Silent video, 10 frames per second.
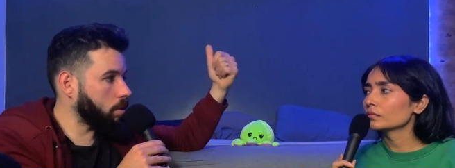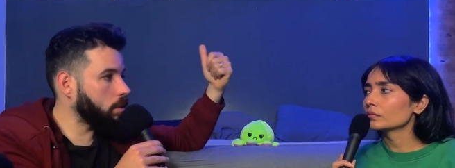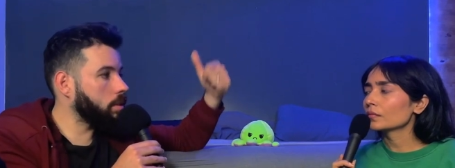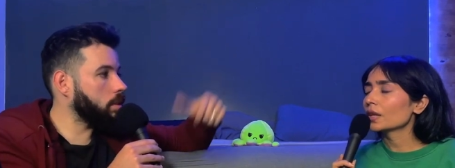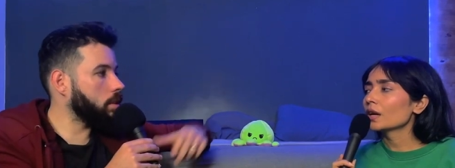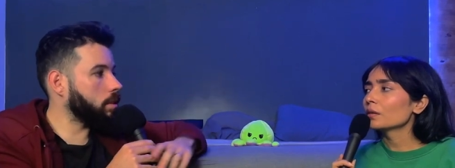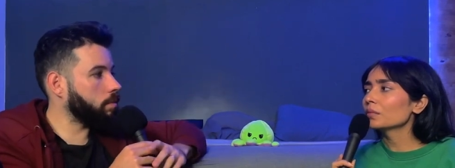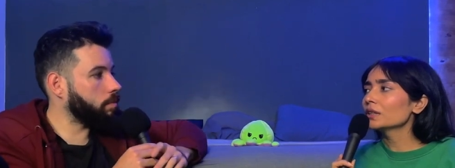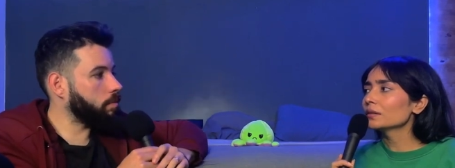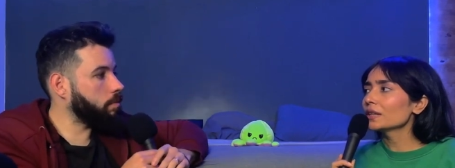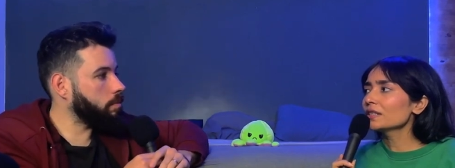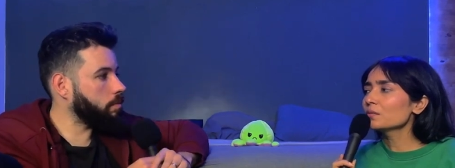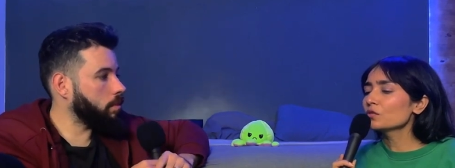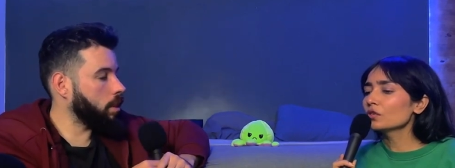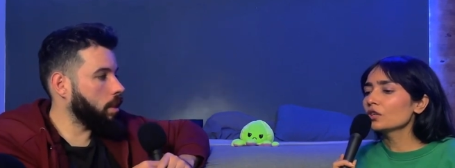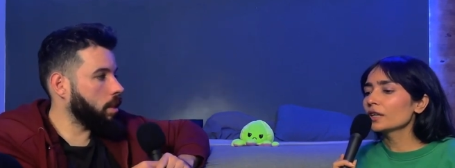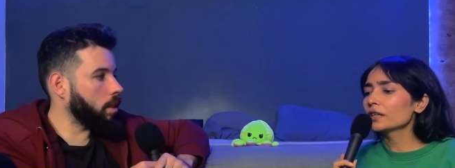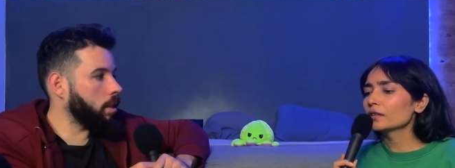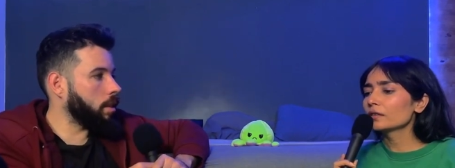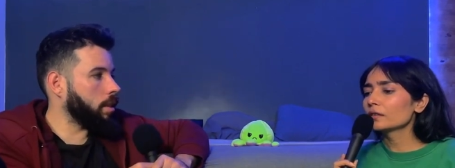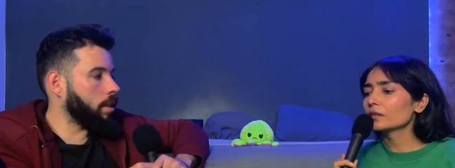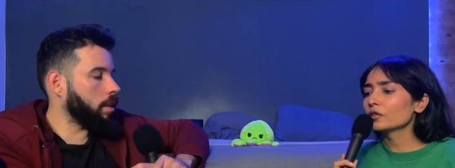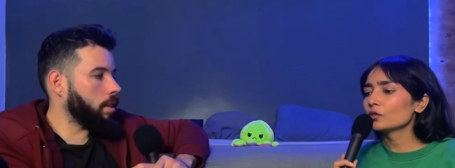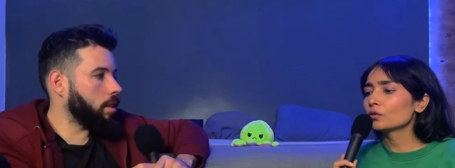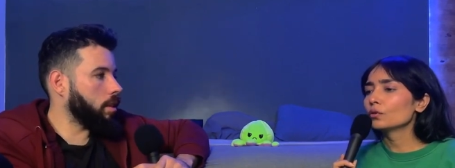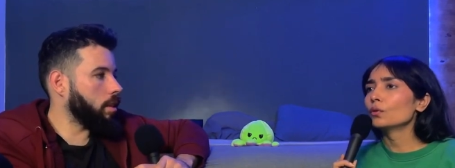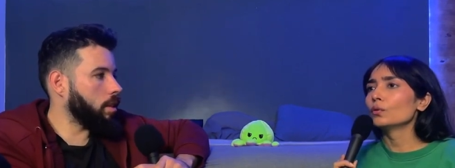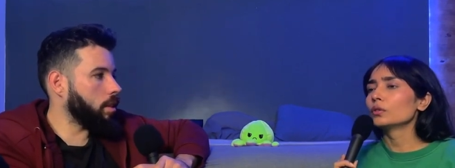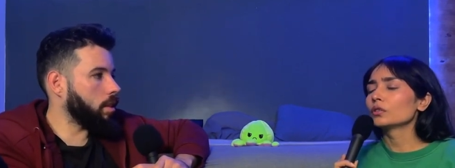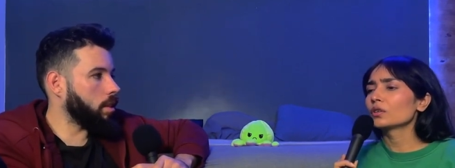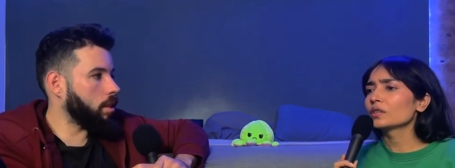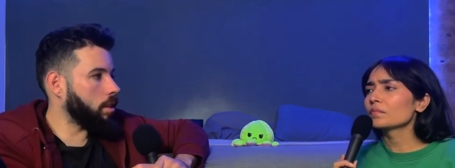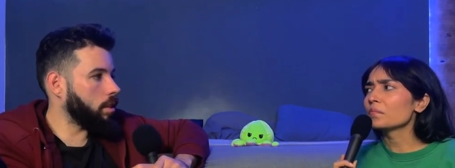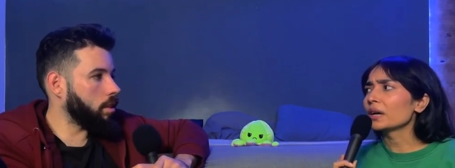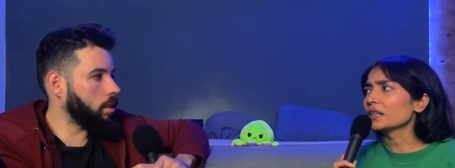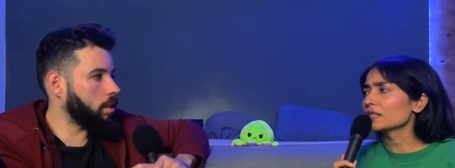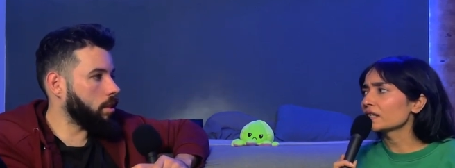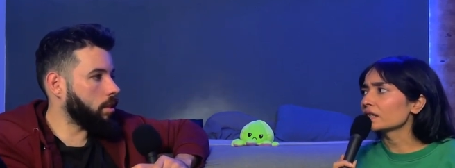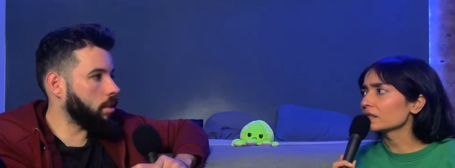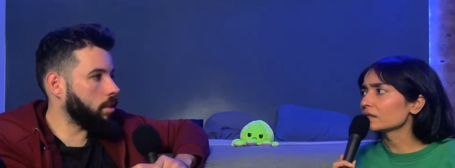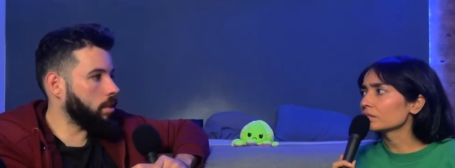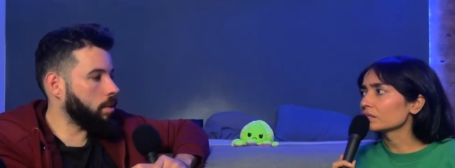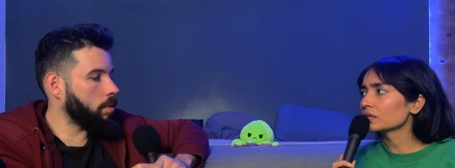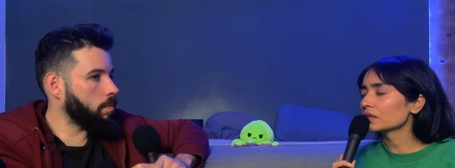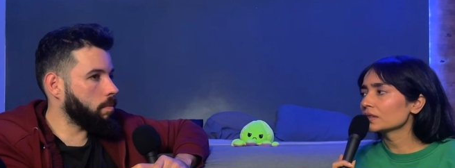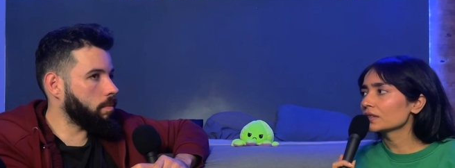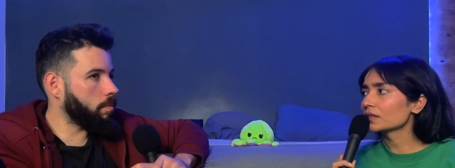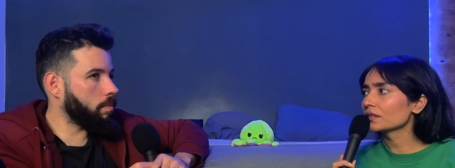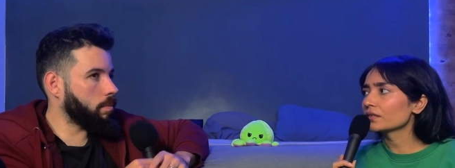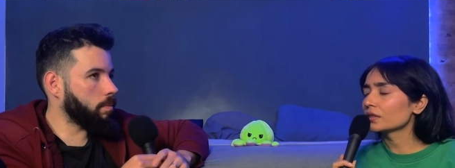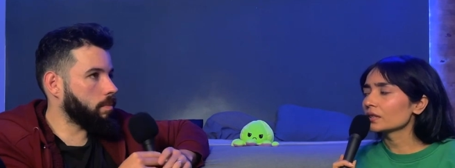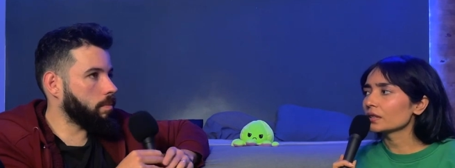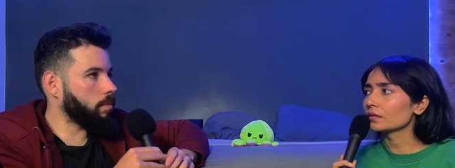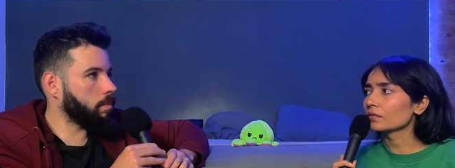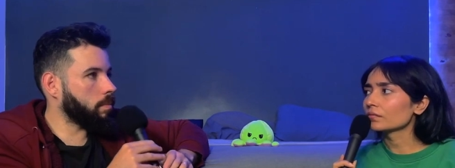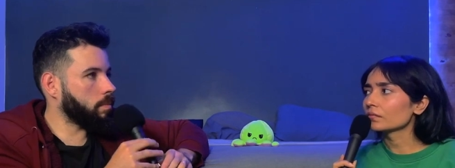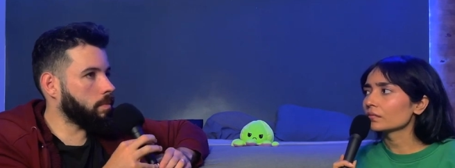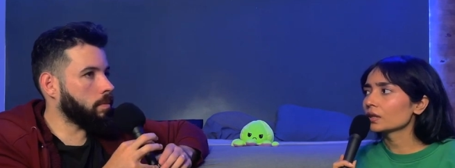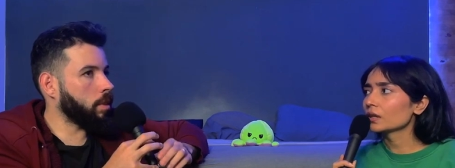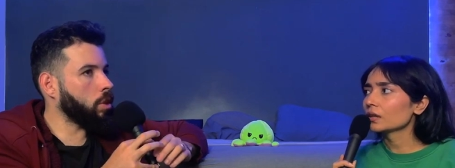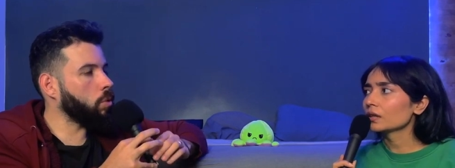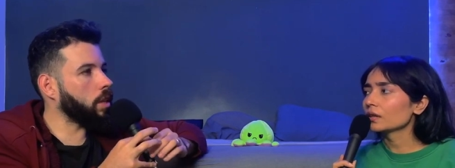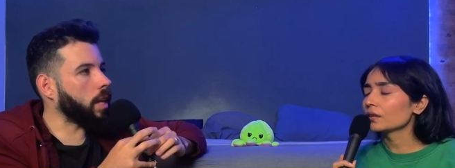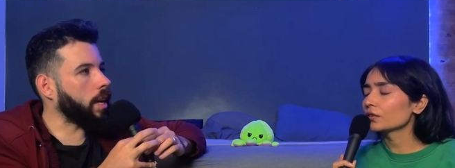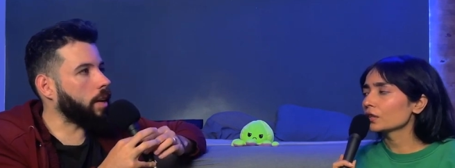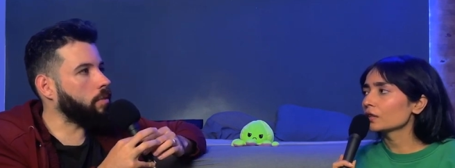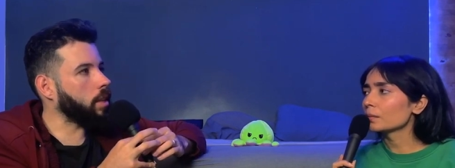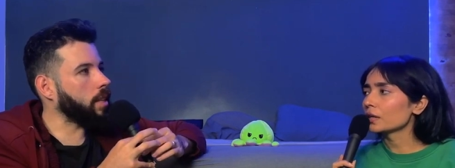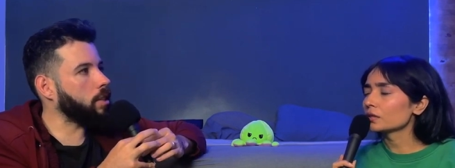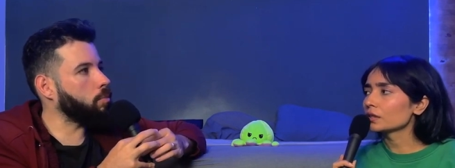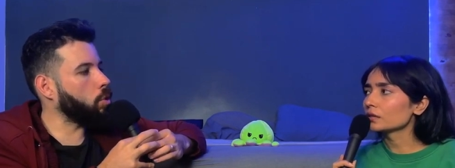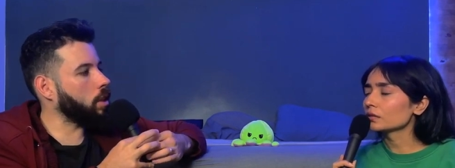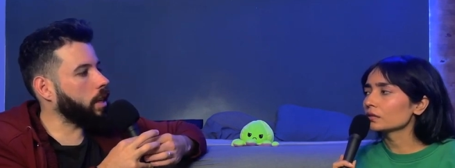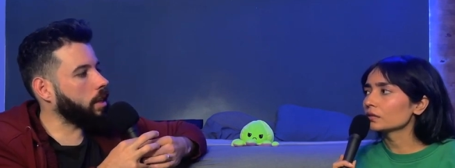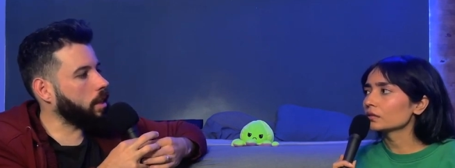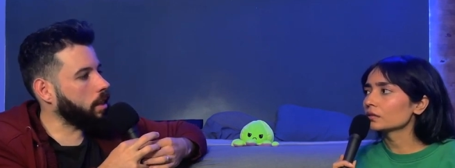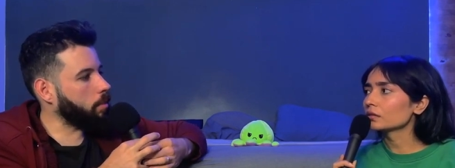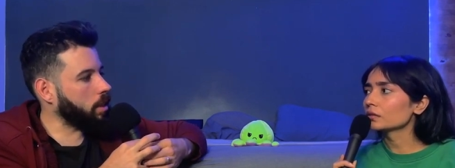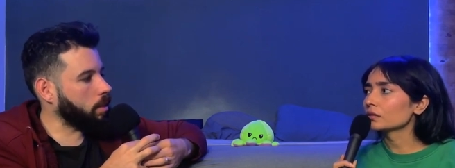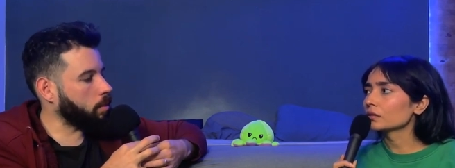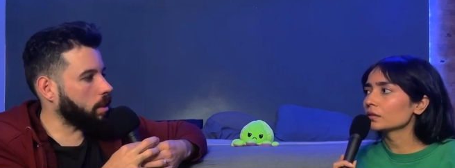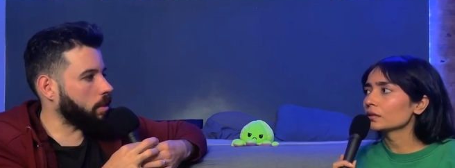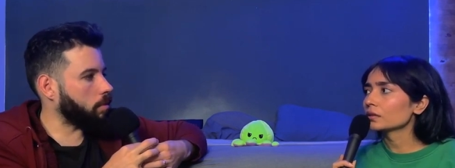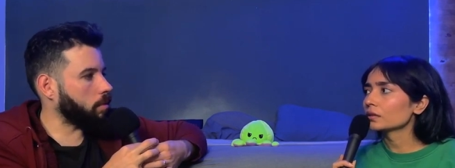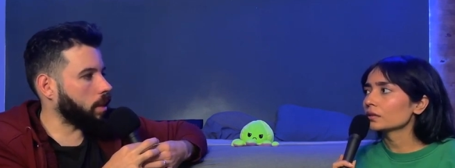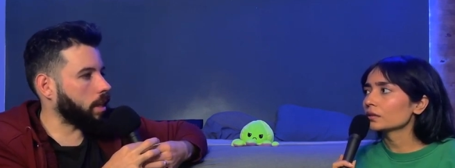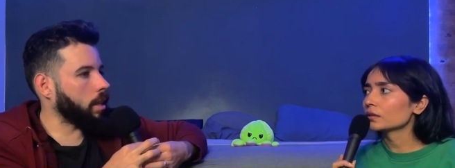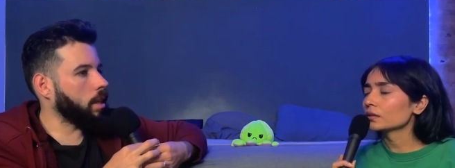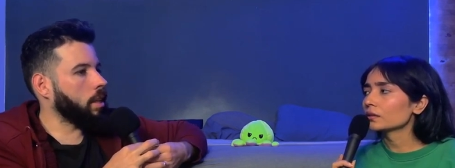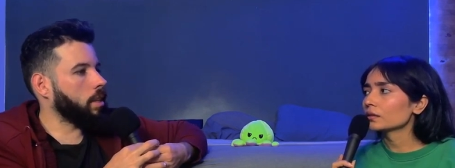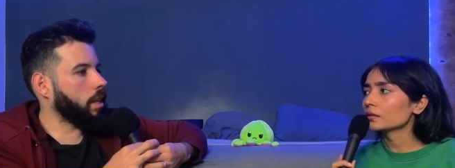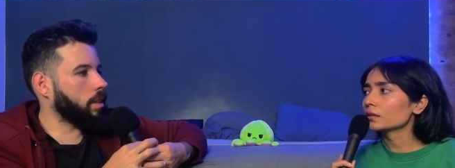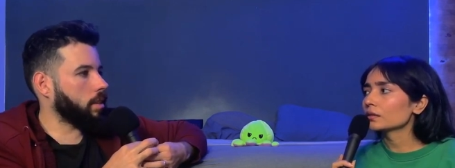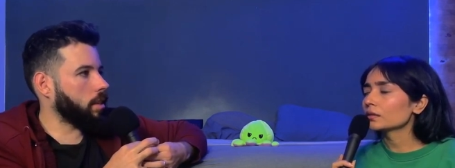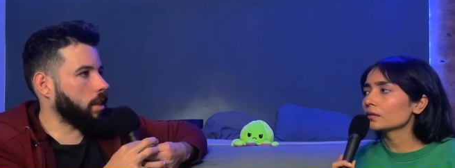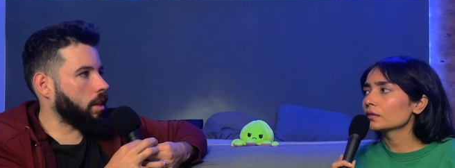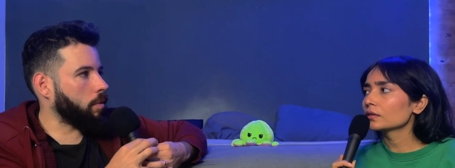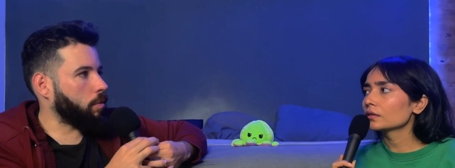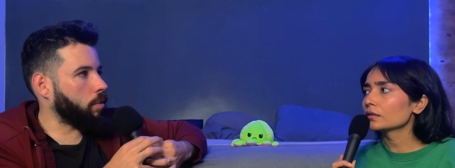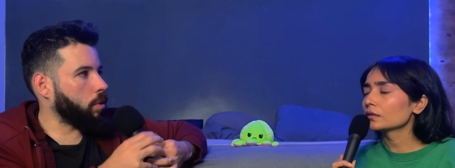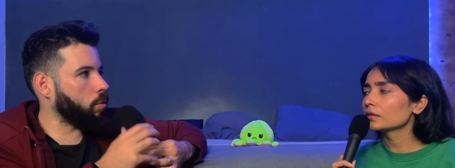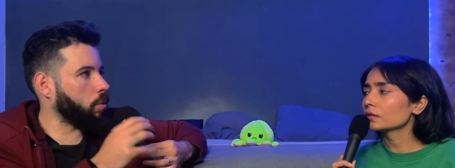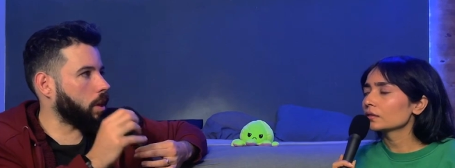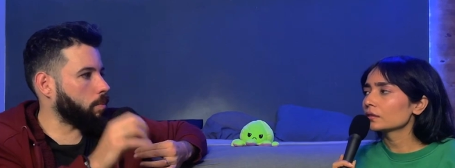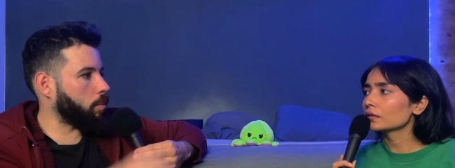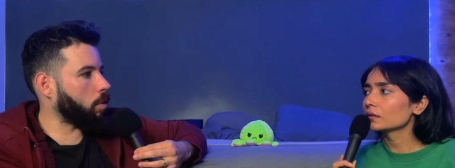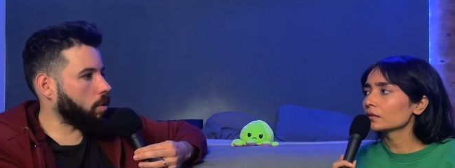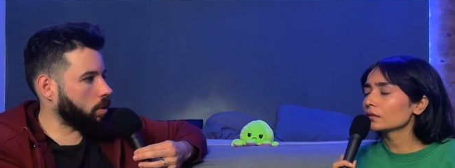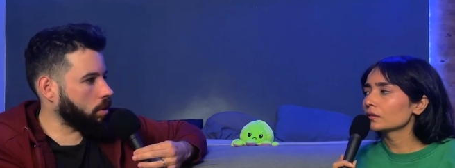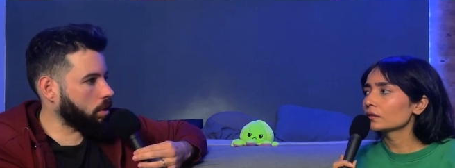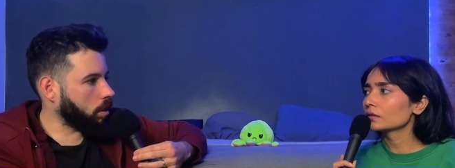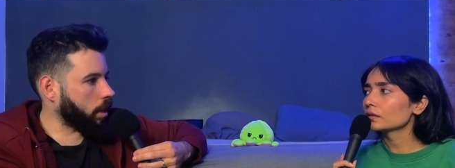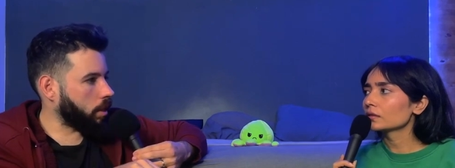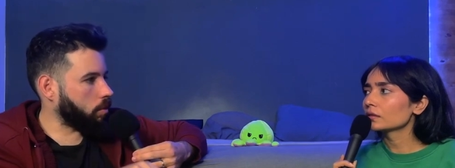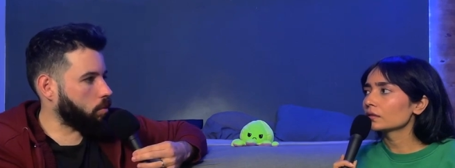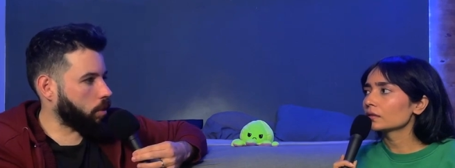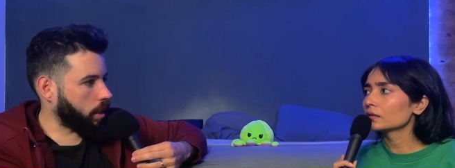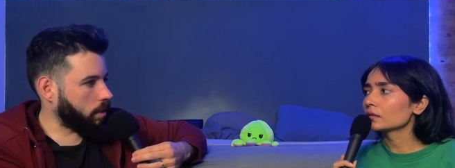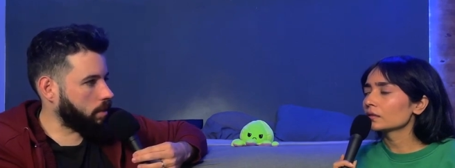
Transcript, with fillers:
Speaker 1: the world. But that's more like your goal, not mindset. It's a different thing.
Speaker 2: No, I feel like it's more like a limiting belief. Like that if you are born and